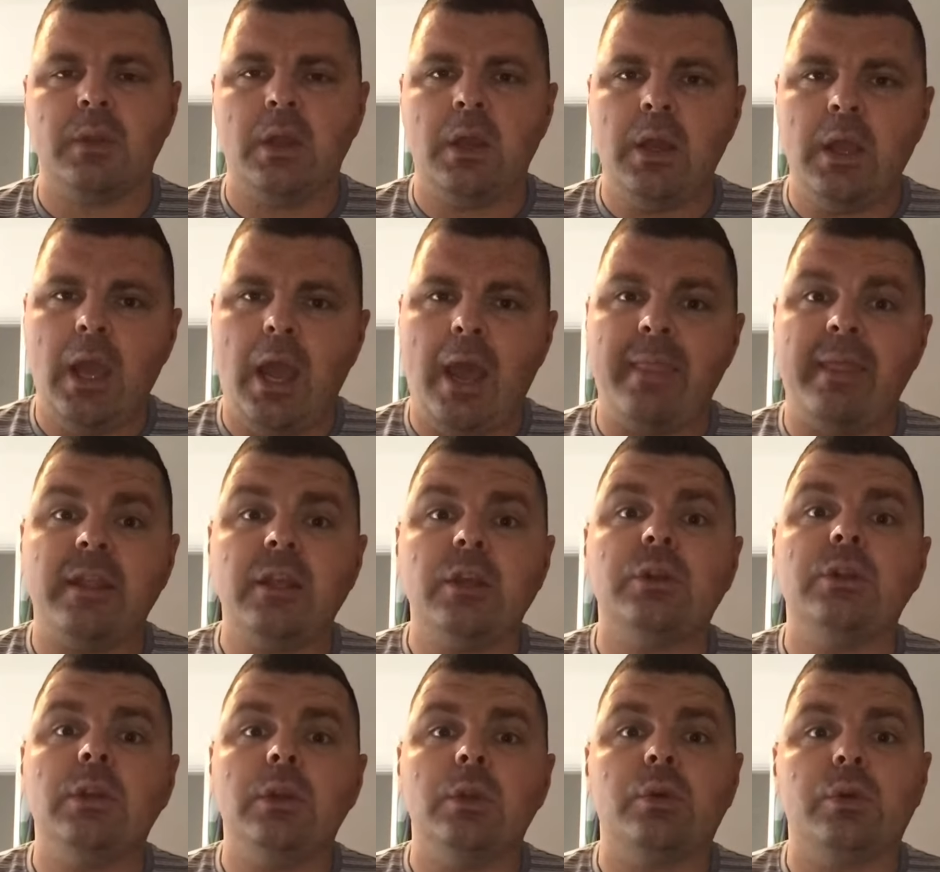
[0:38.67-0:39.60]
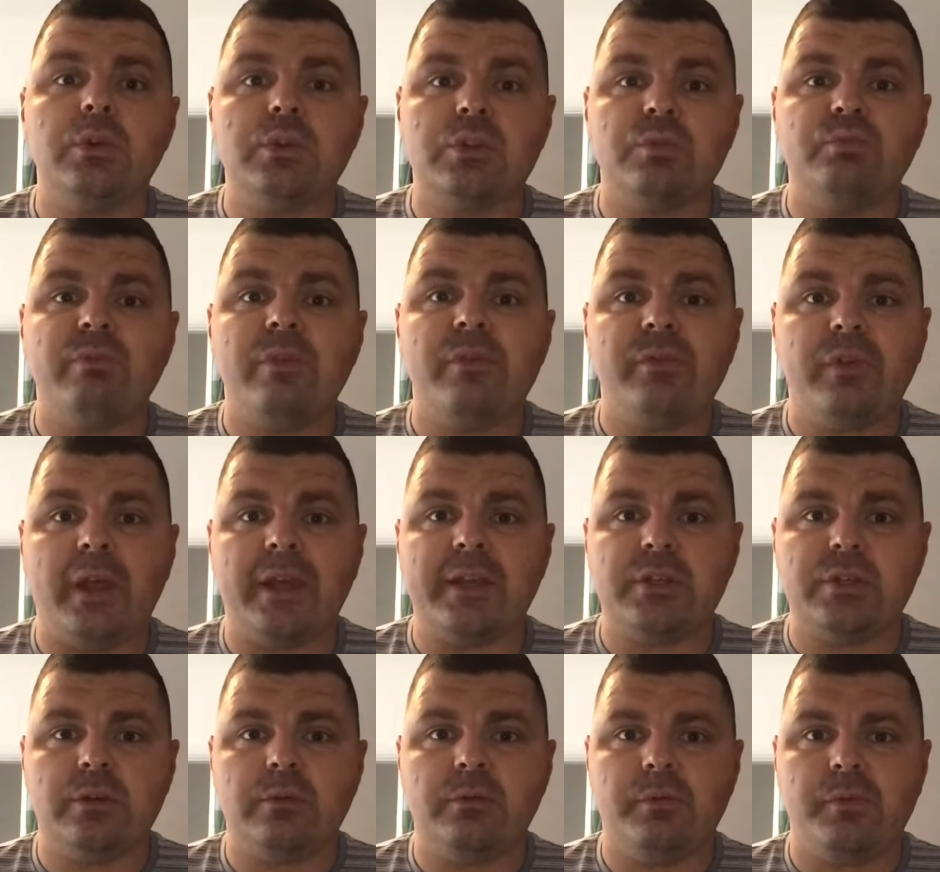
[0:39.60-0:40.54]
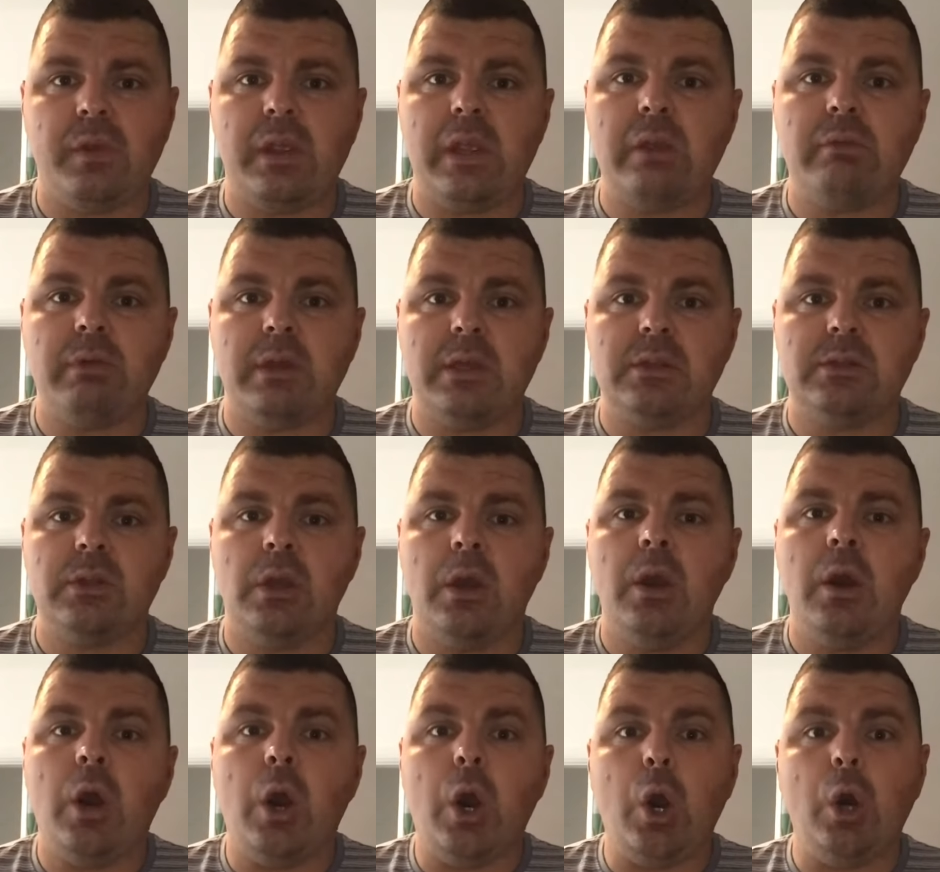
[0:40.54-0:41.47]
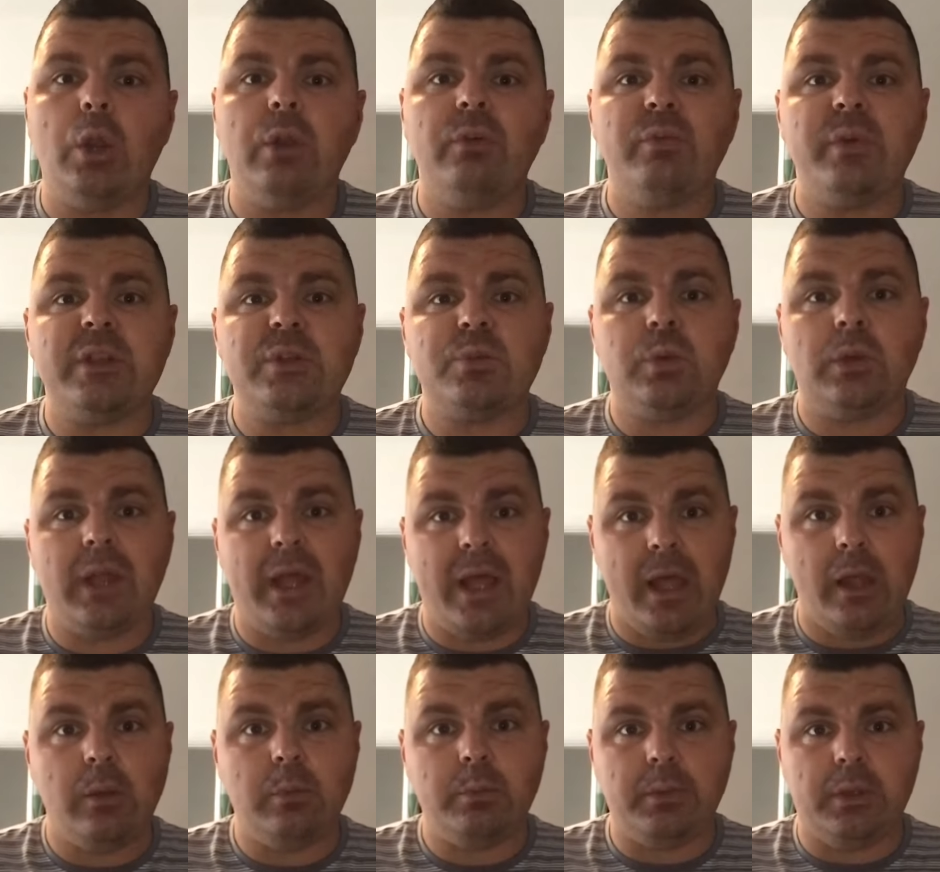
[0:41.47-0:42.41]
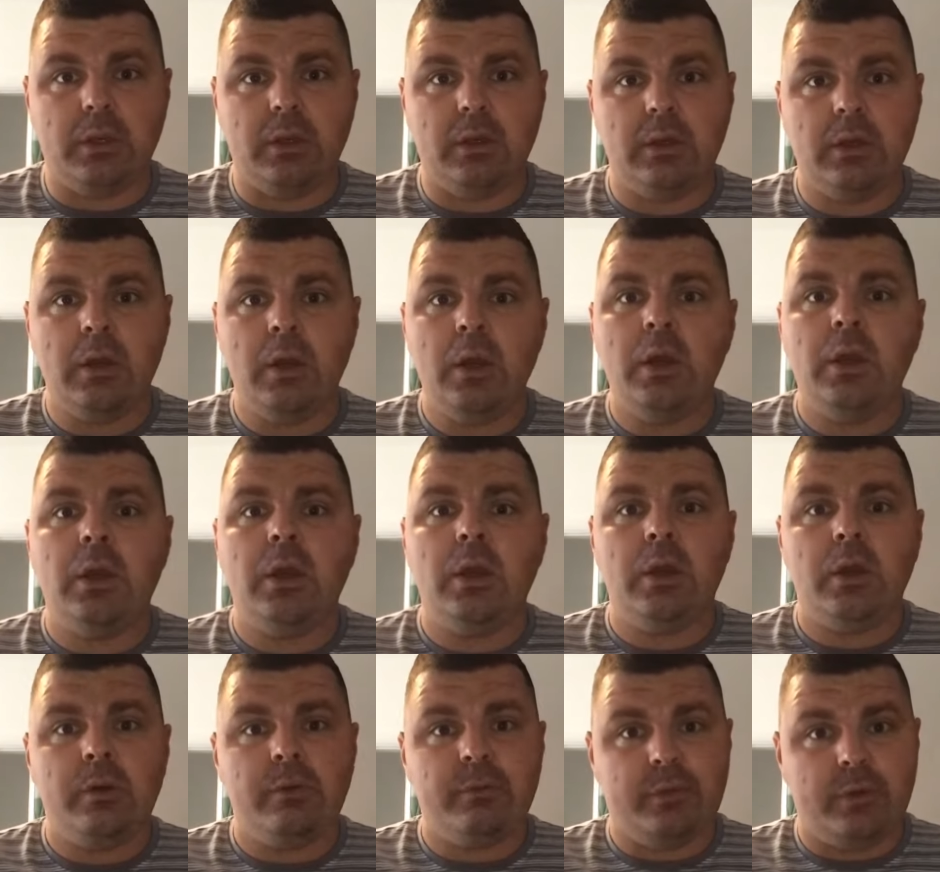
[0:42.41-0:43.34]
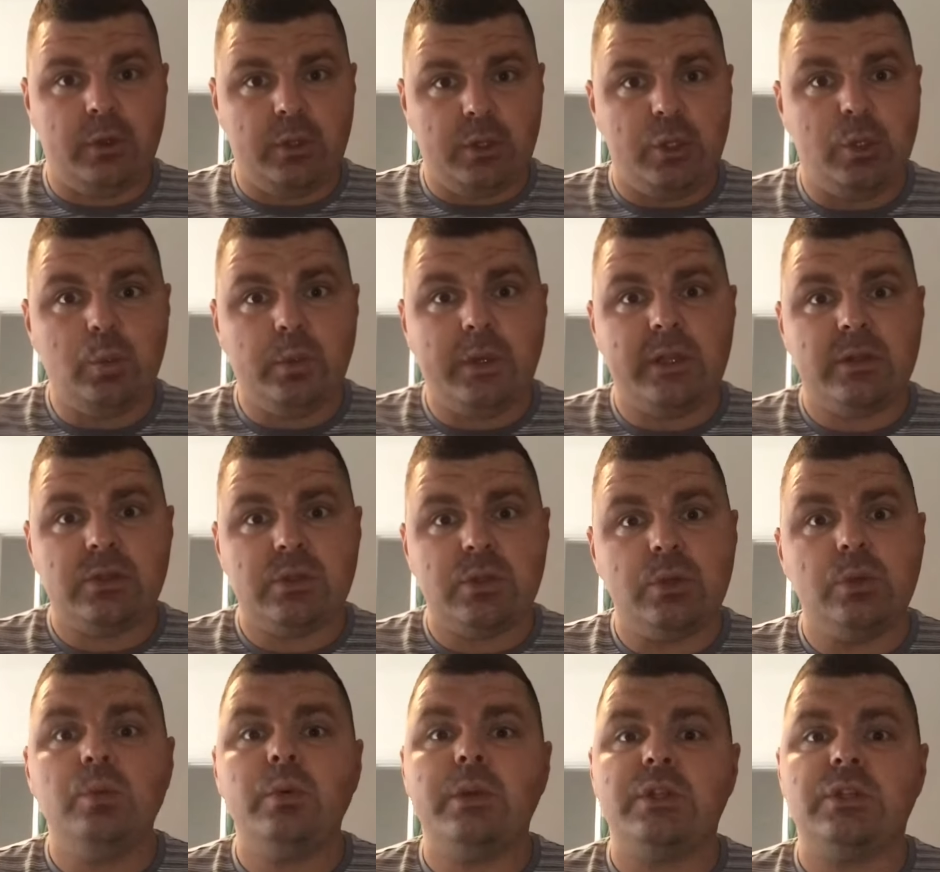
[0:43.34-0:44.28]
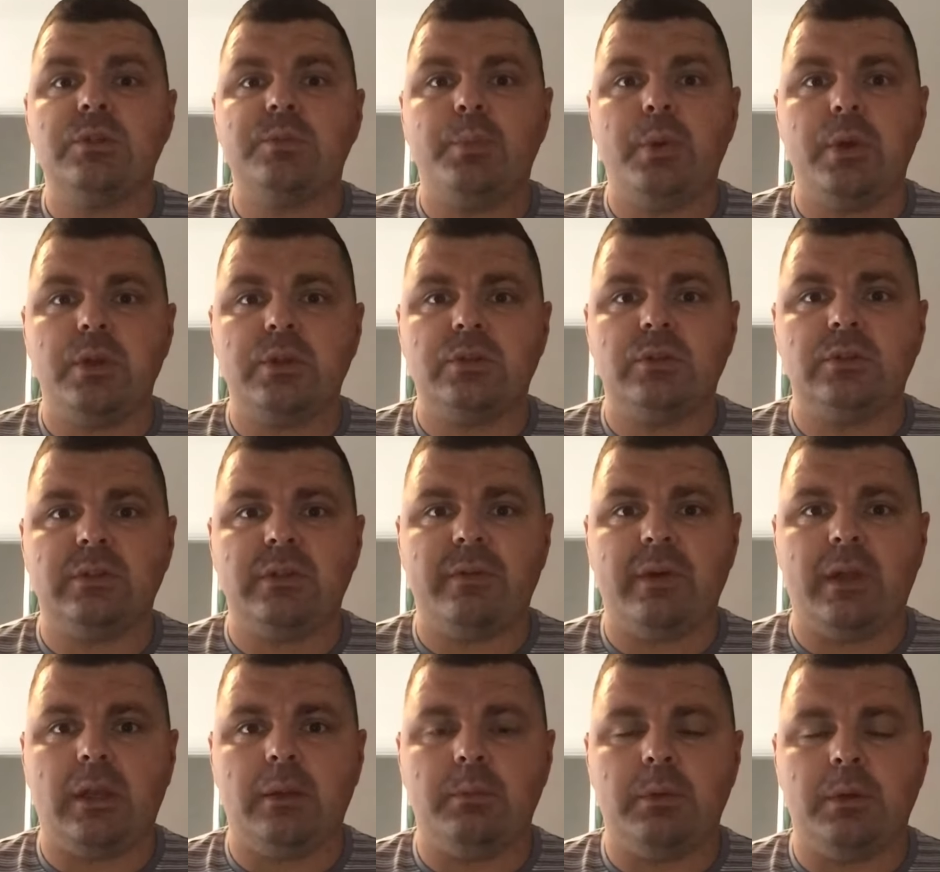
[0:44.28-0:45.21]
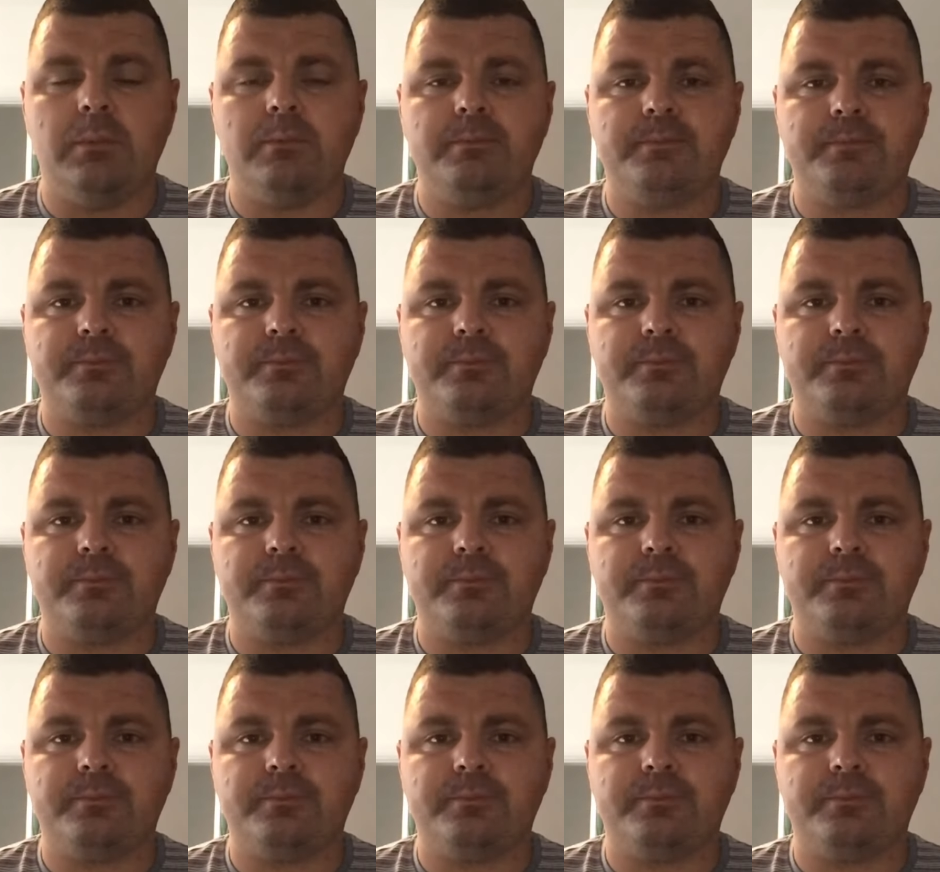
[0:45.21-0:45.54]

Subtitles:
And then you're going to look at some reflection theories, all of which will help you for Unit 2, which is personal development,